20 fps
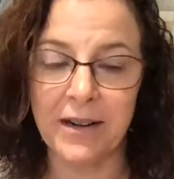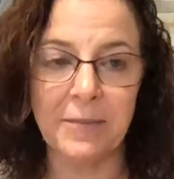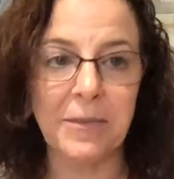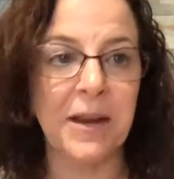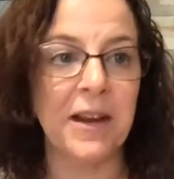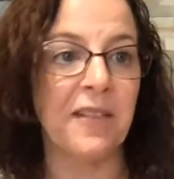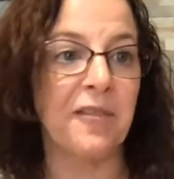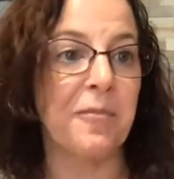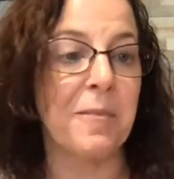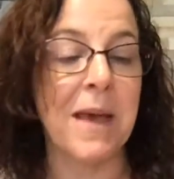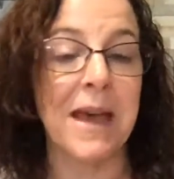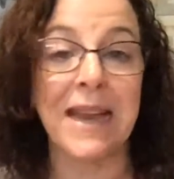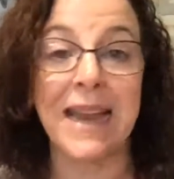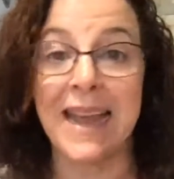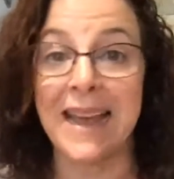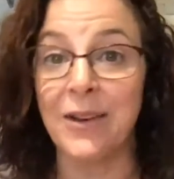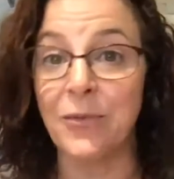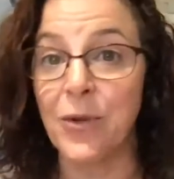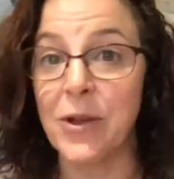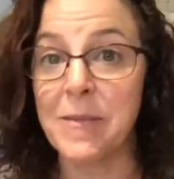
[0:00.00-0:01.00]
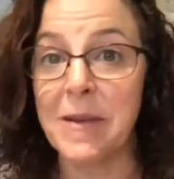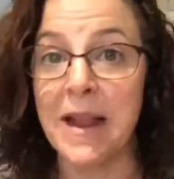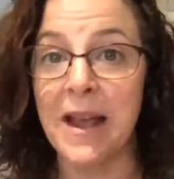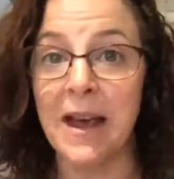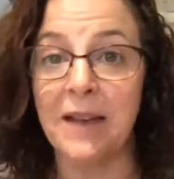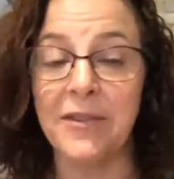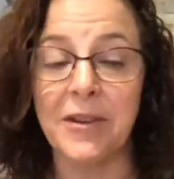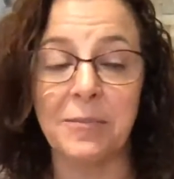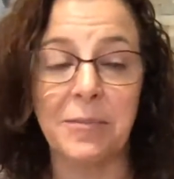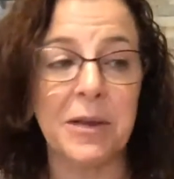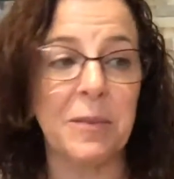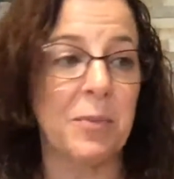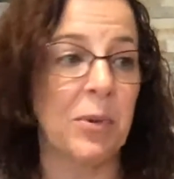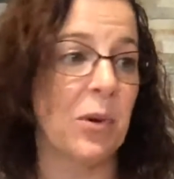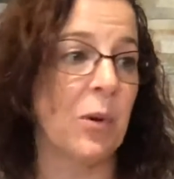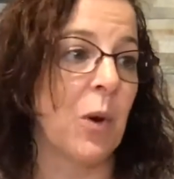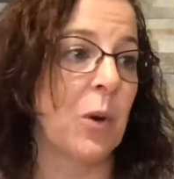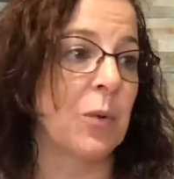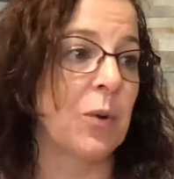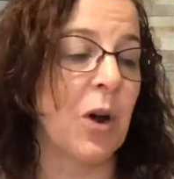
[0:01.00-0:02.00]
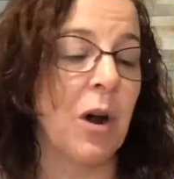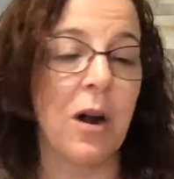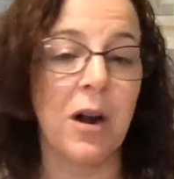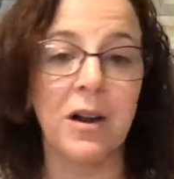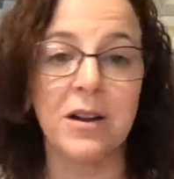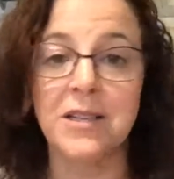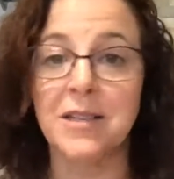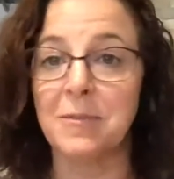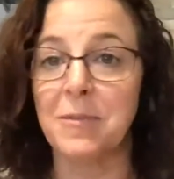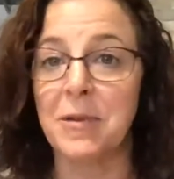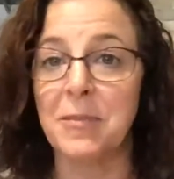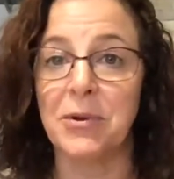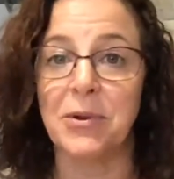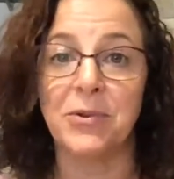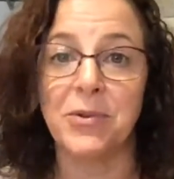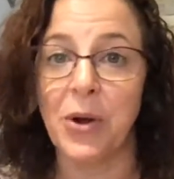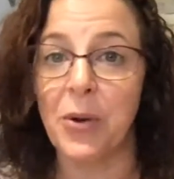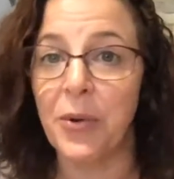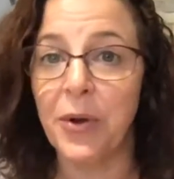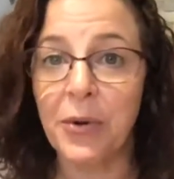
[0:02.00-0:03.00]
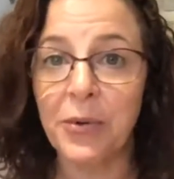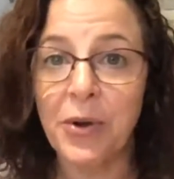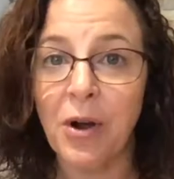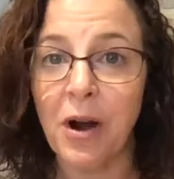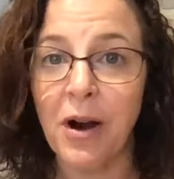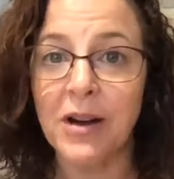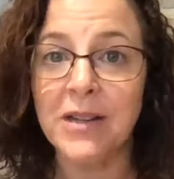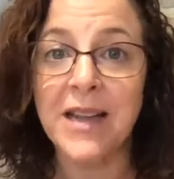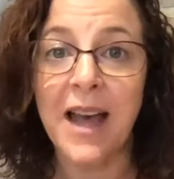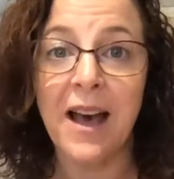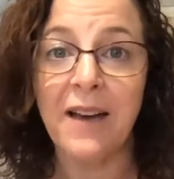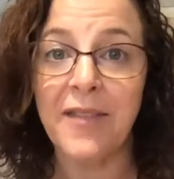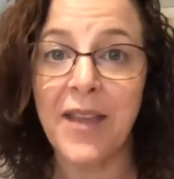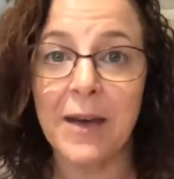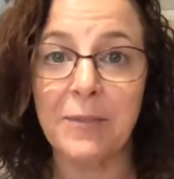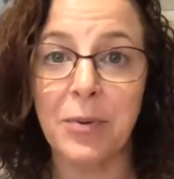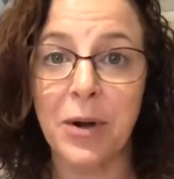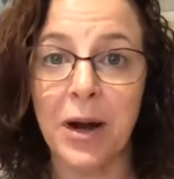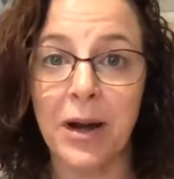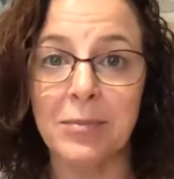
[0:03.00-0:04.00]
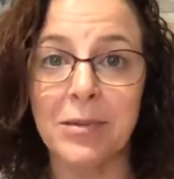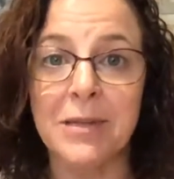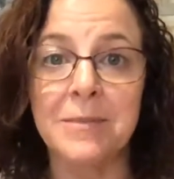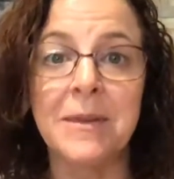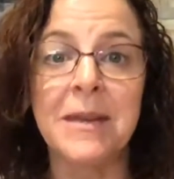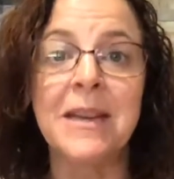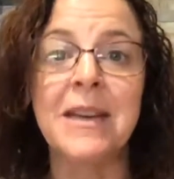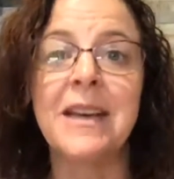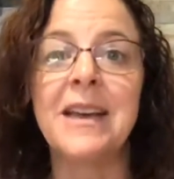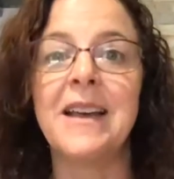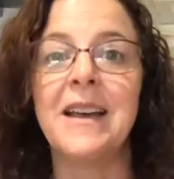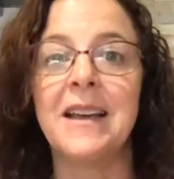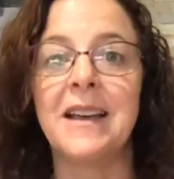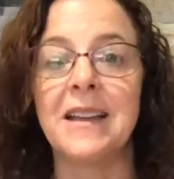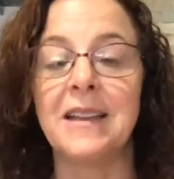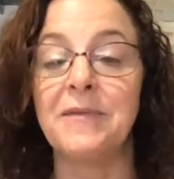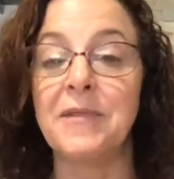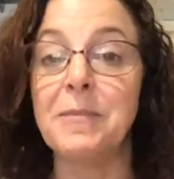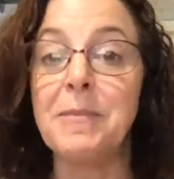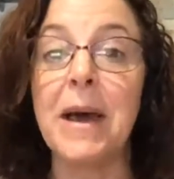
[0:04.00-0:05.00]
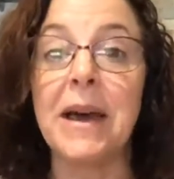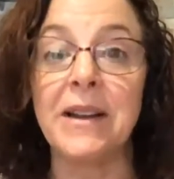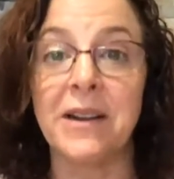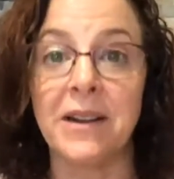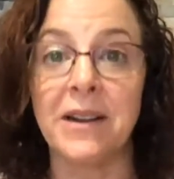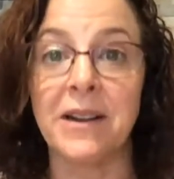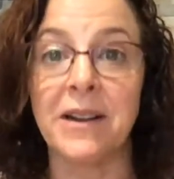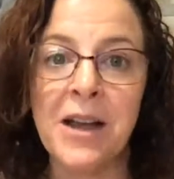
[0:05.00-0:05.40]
I mean, if men and women have it, people who own cars and people who don't own cars have that problem, even better.